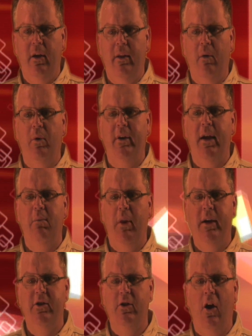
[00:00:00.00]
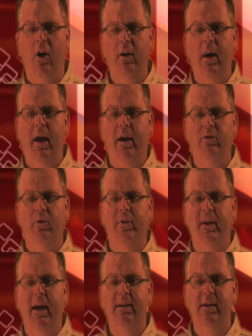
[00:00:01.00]
that will take place online through
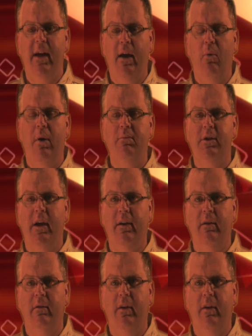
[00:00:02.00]
the ACI website